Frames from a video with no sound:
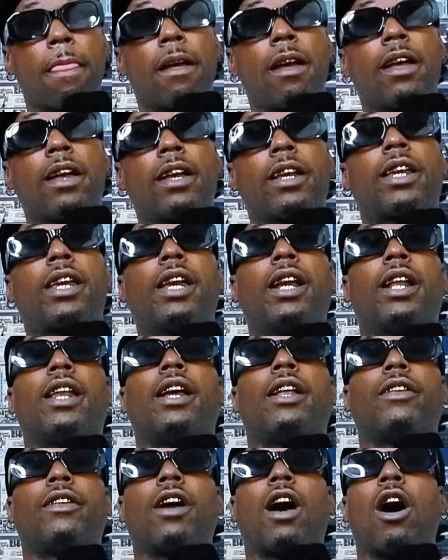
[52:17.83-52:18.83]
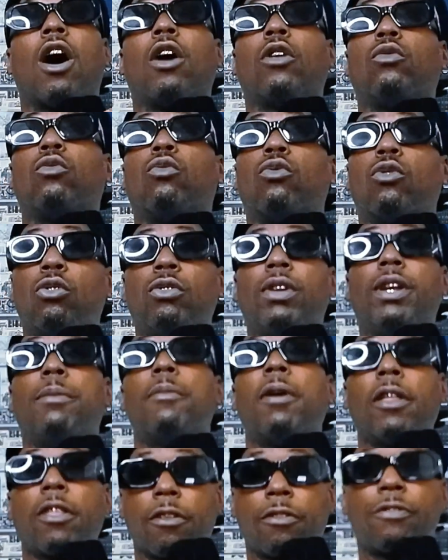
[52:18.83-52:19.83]
killing the unruly
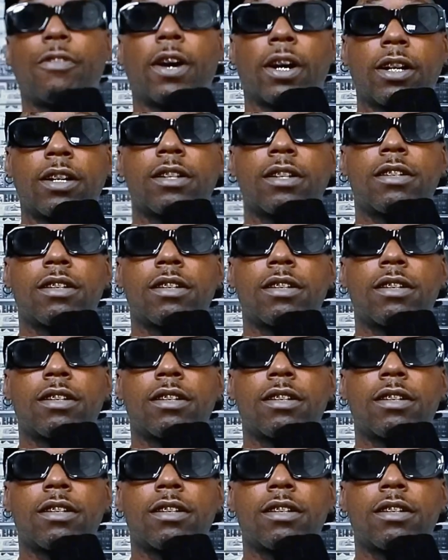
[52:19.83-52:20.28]
motherfuckers.